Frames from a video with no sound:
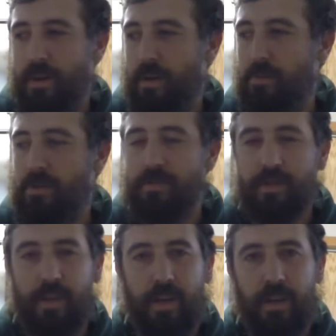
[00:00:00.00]
I've been
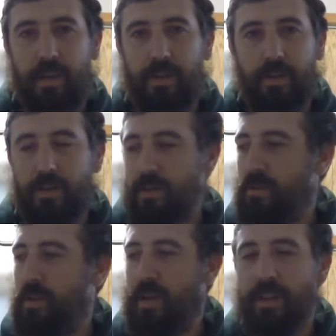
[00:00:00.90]
using that, and
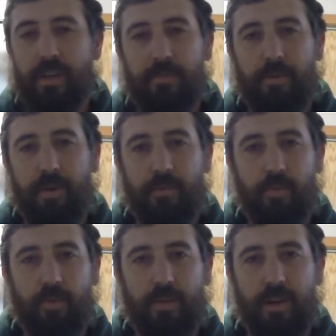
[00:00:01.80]
dude, that thing has brought in
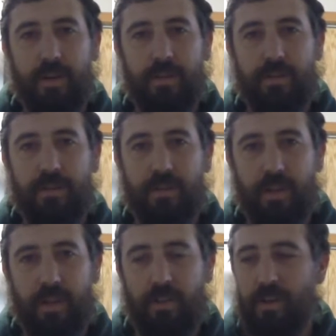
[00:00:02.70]
more ducks,
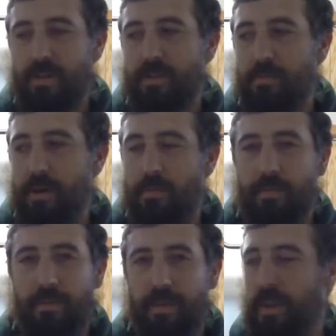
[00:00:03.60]
like locked them up,
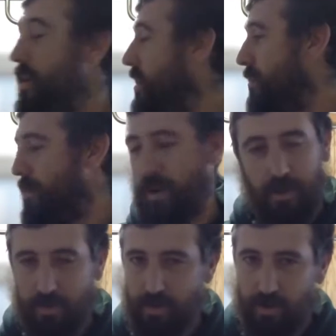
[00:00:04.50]
than any of my
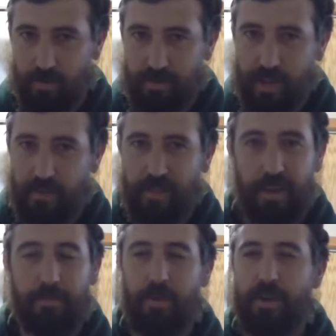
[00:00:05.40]
other calls have.
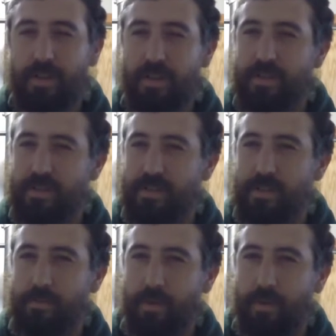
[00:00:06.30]
And it's probably because it's
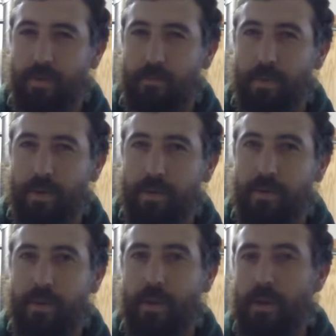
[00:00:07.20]
simpler to
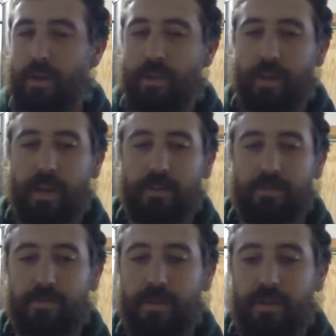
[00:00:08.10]
blow than an
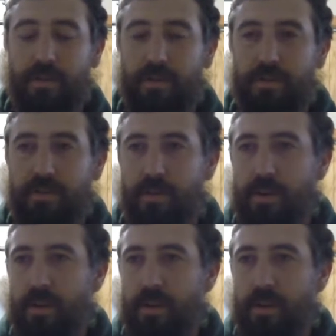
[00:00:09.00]
actual duck call.